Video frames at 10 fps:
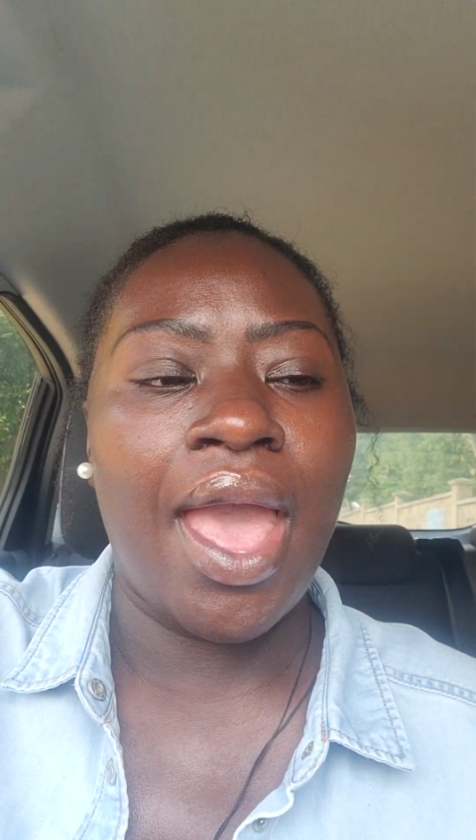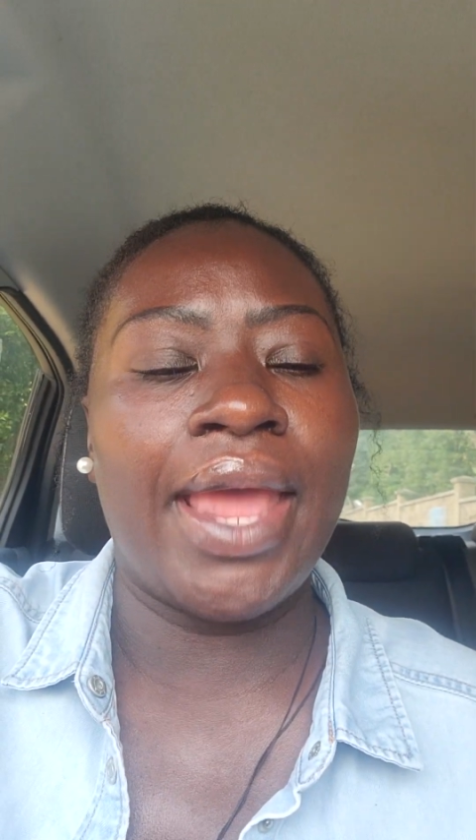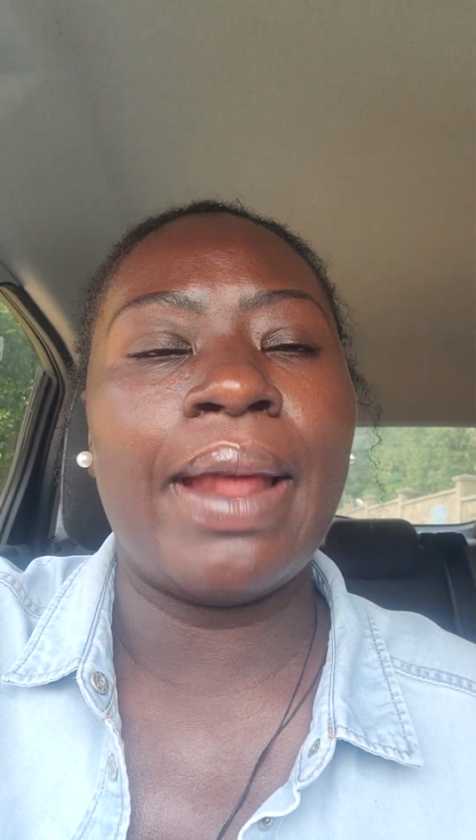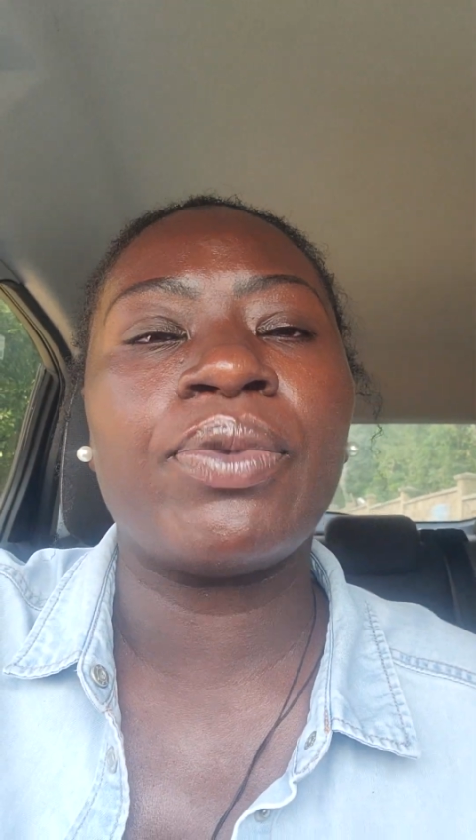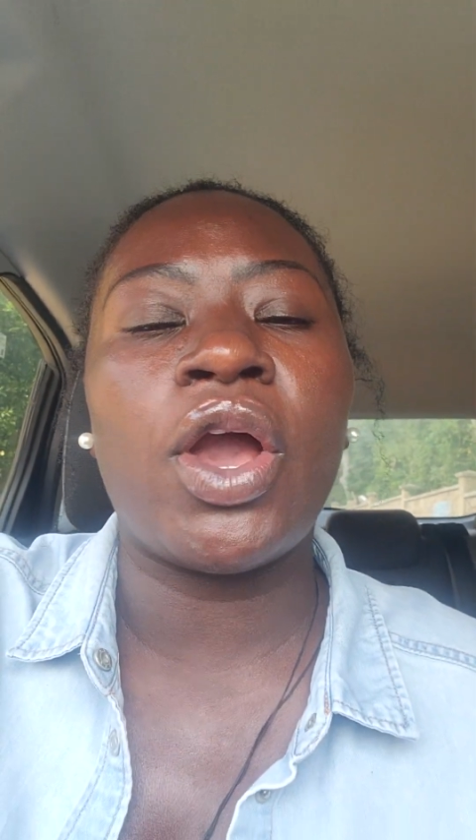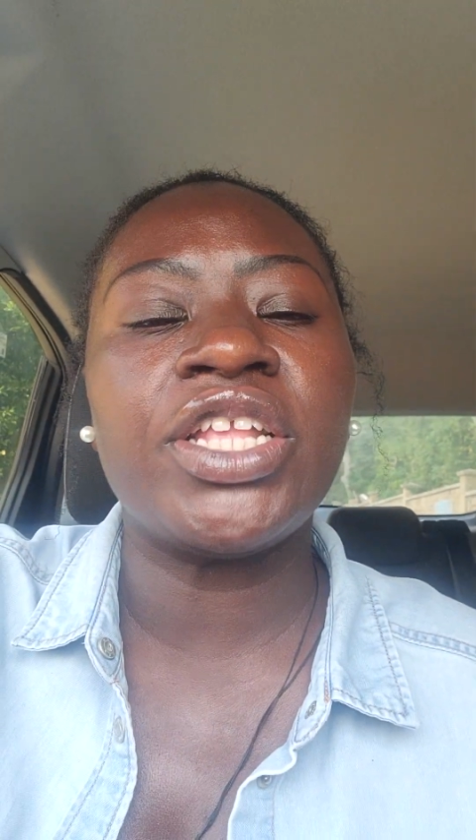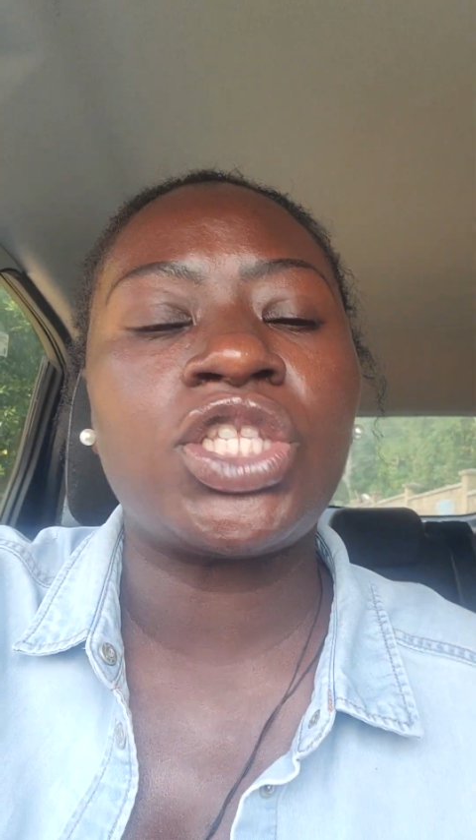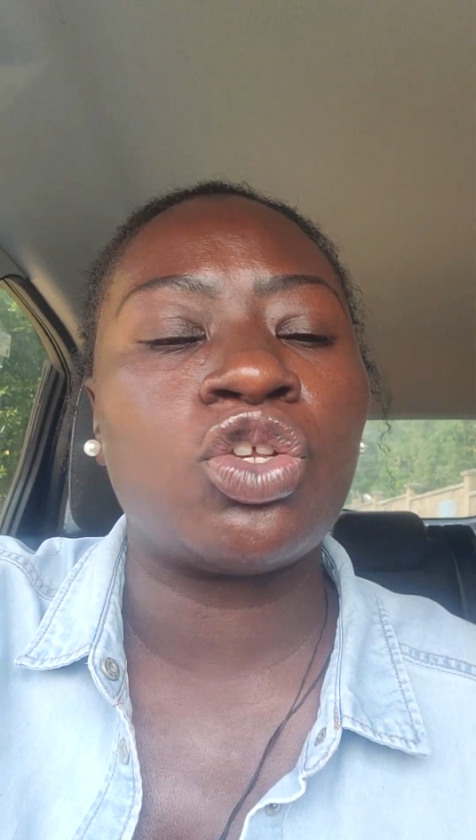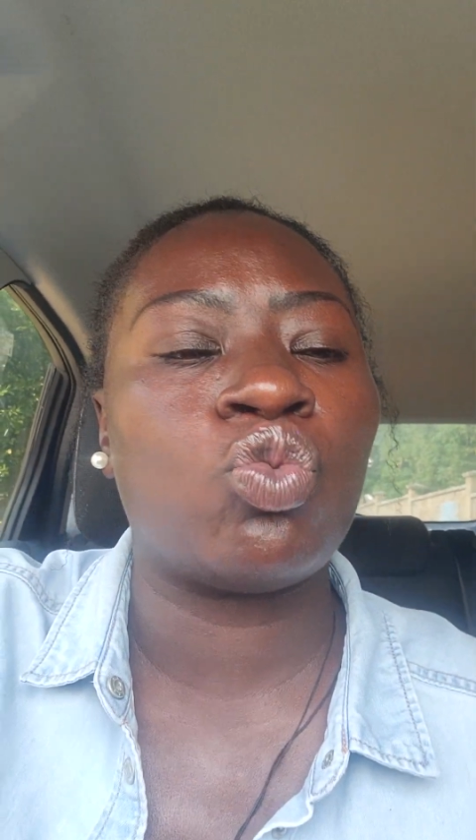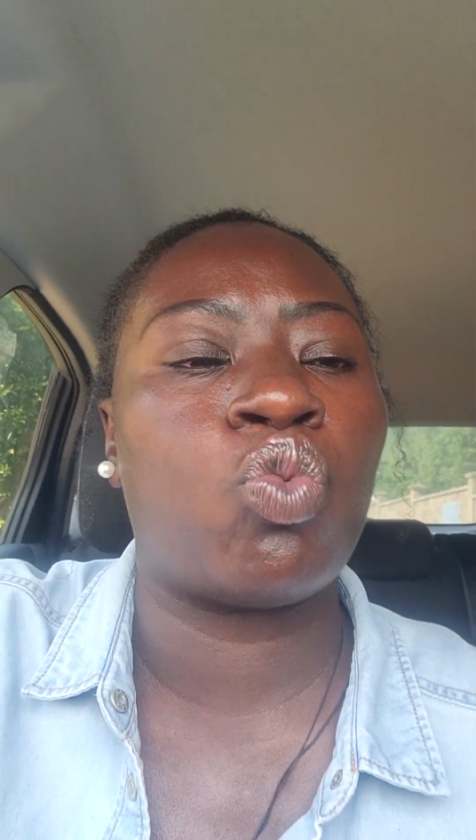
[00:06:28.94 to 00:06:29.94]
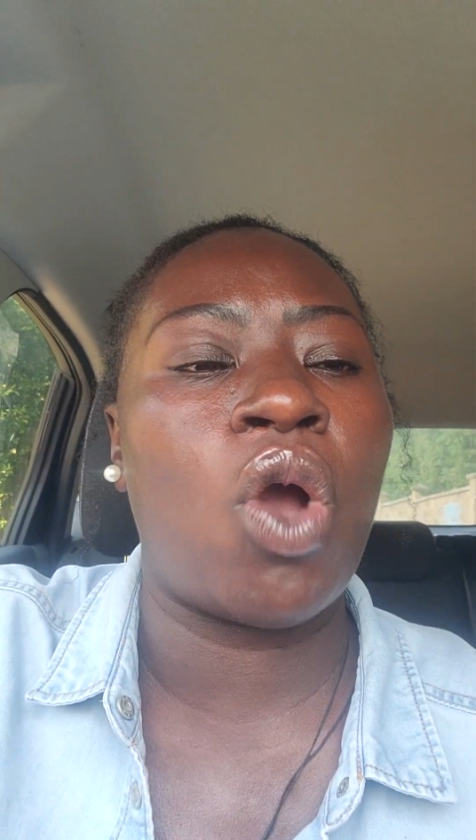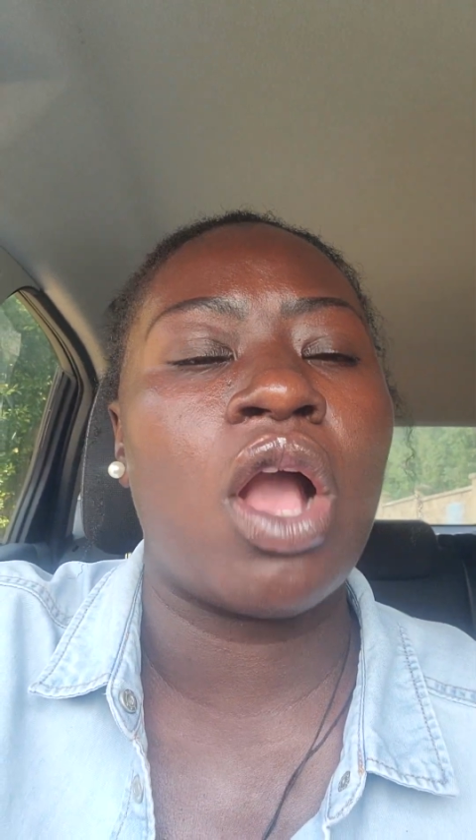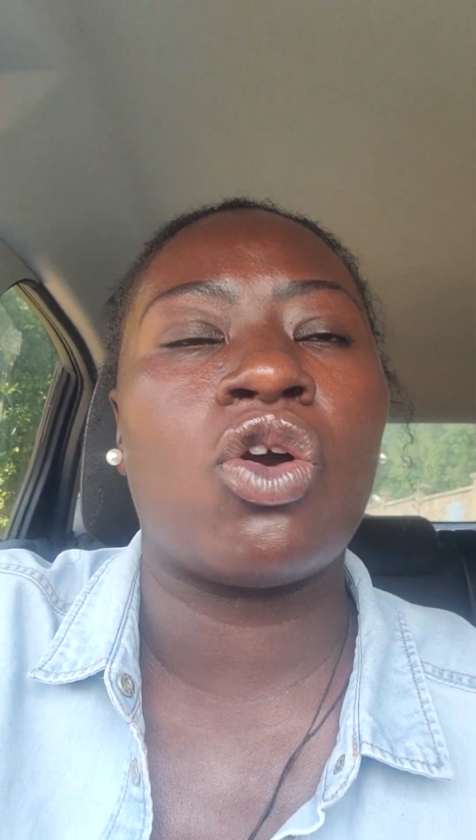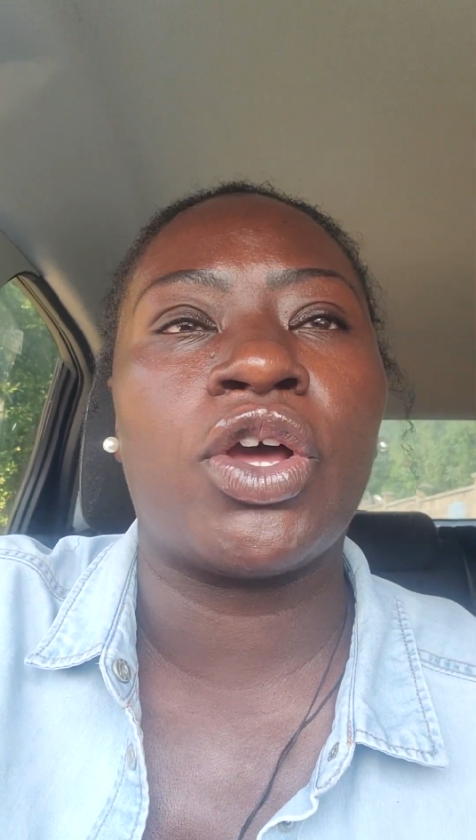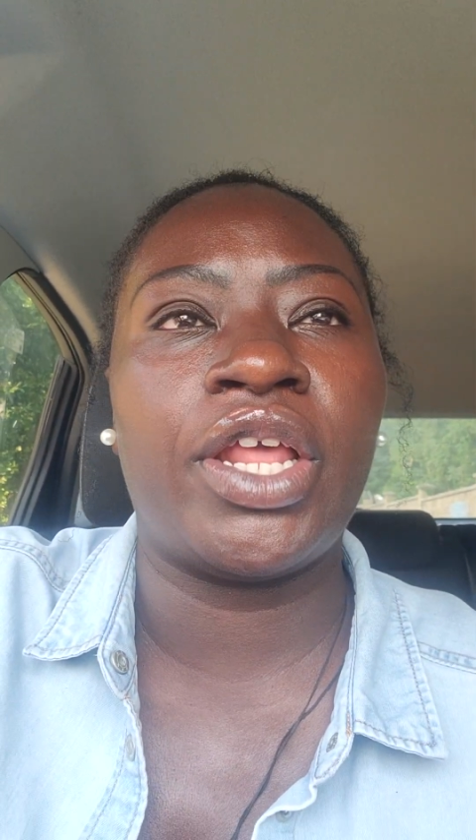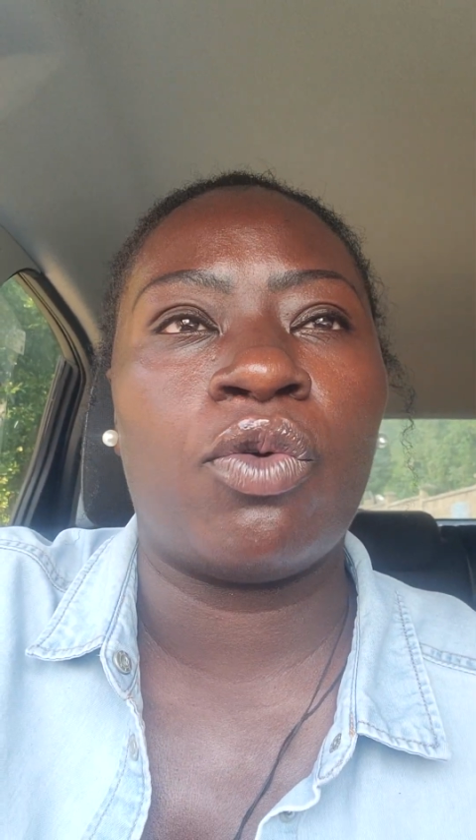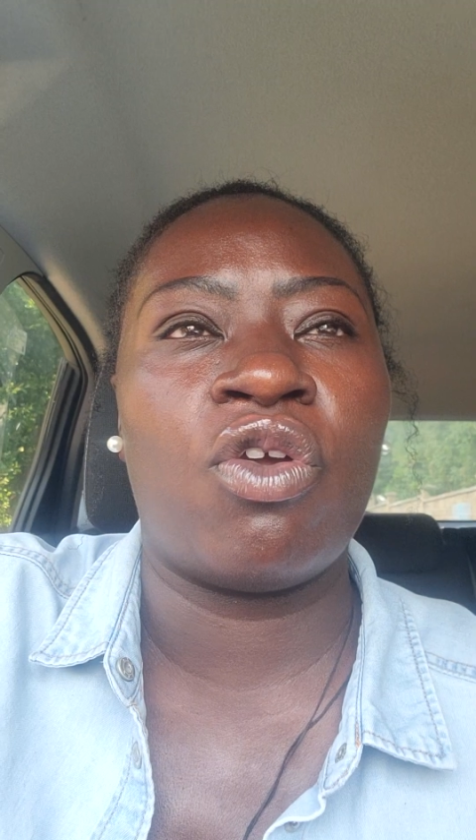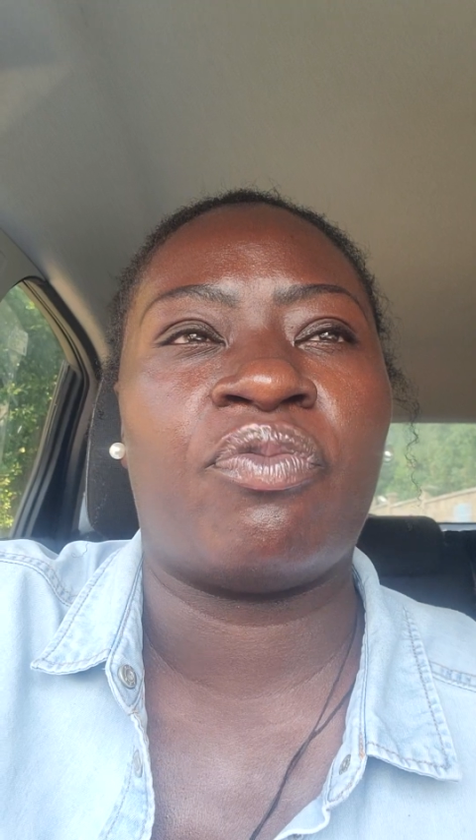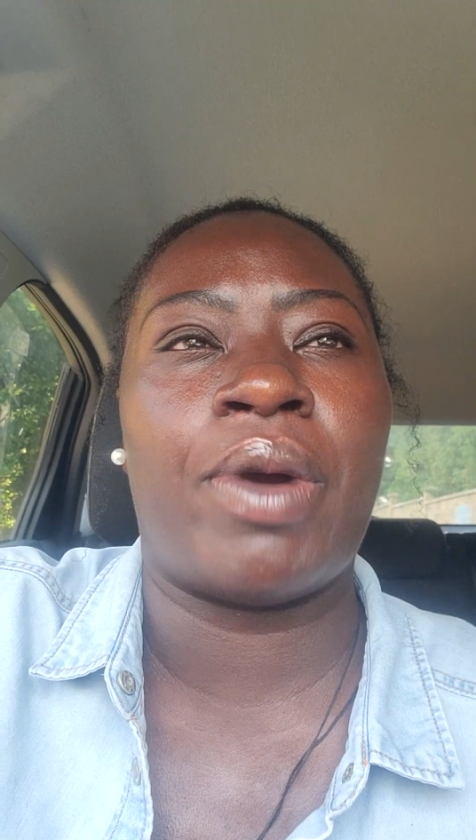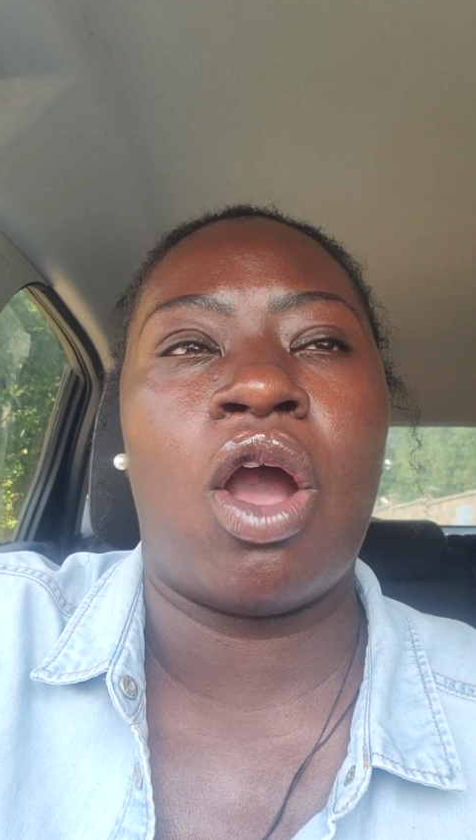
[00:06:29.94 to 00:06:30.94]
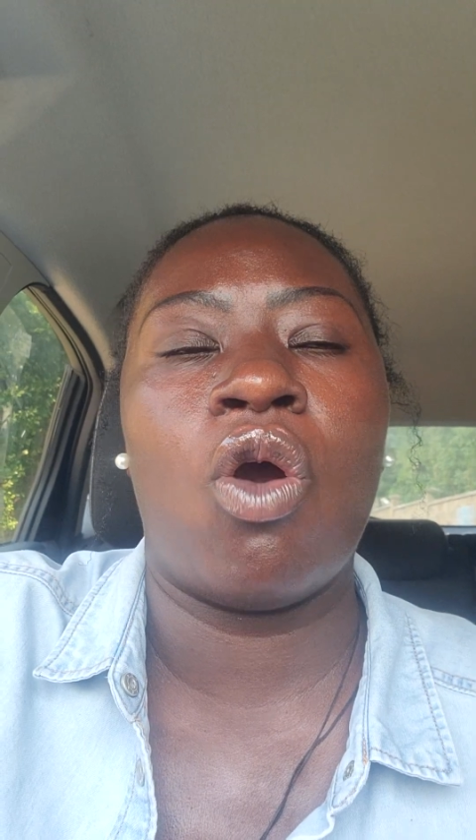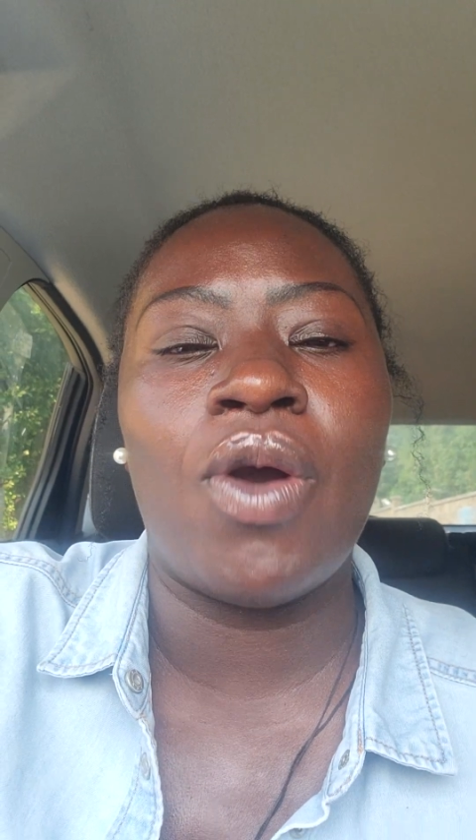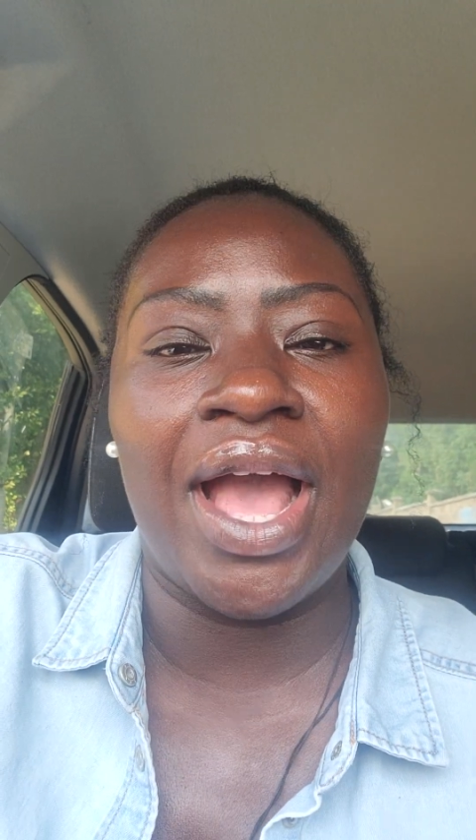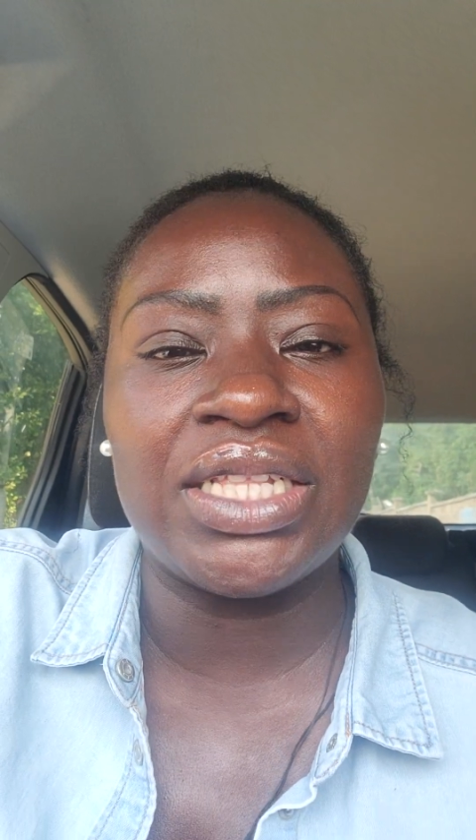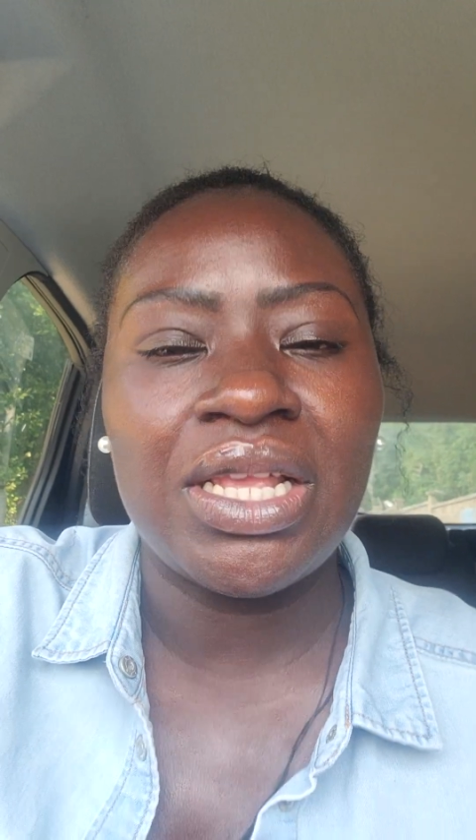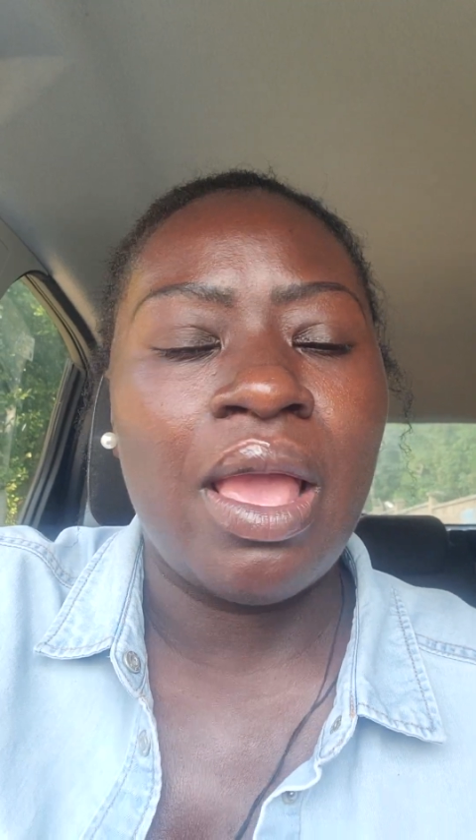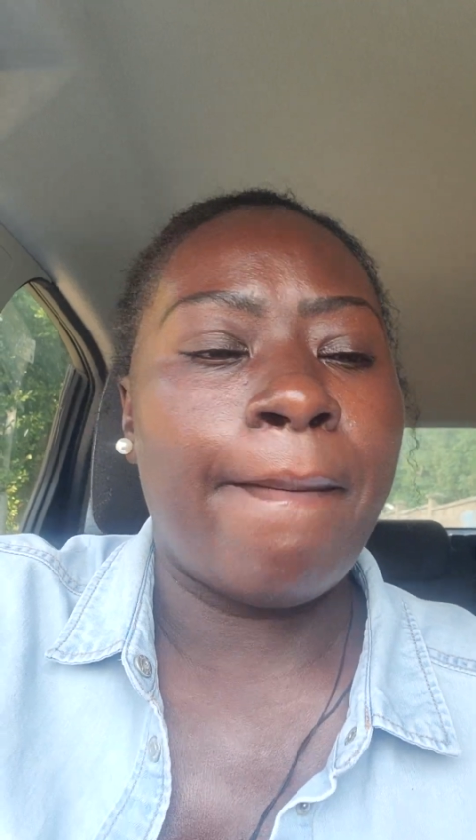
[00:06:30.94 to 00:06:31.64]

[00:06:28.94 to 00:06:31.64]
and I'm going to work on it with my whole hand.